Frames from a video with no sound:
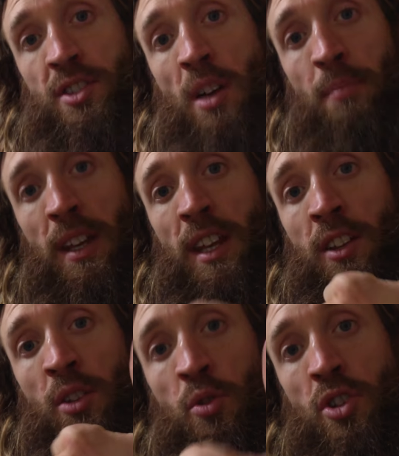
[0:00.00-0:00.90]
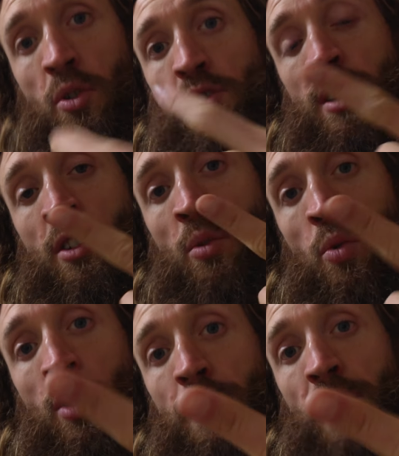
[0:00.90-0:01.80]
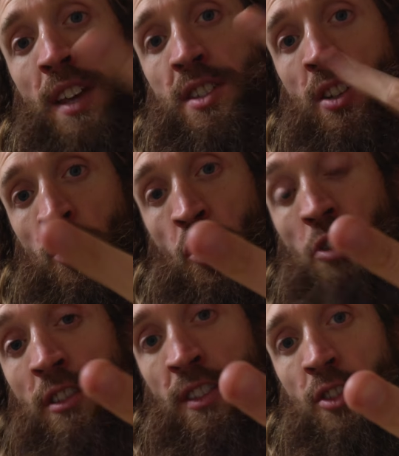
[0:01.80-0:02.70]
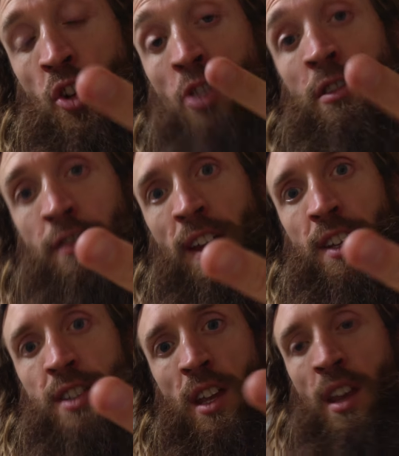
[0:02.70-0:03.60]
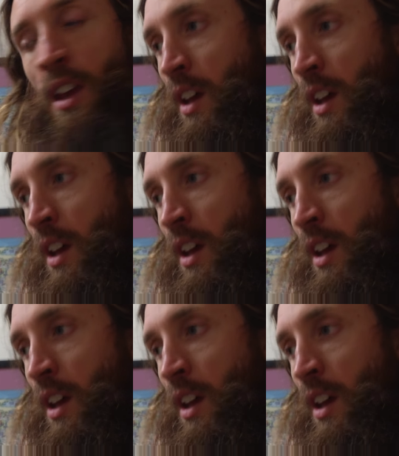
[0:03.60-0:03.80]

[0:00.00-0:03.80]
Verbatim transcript: to stop eating and do juicing or water fasting or urine fasting,